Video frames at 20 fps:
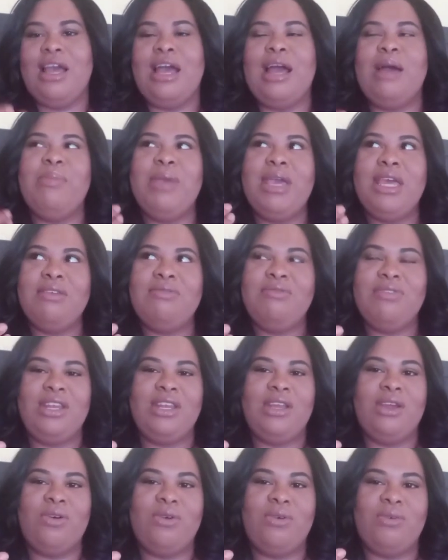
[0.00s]
I made a
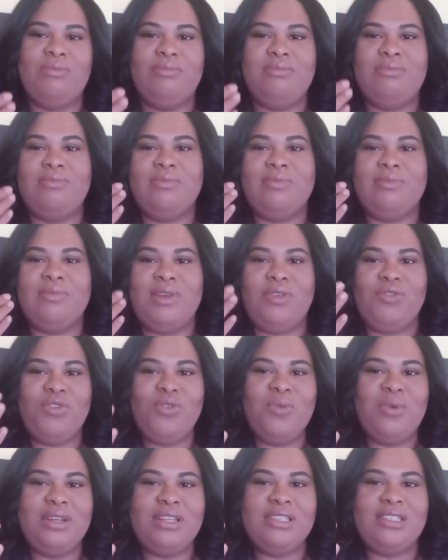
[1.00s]
video, if
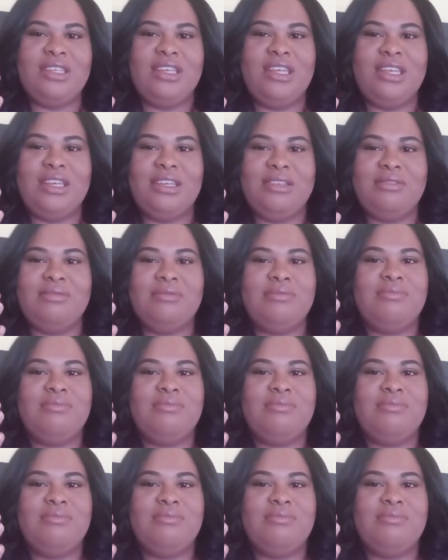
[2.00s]
you want to see it,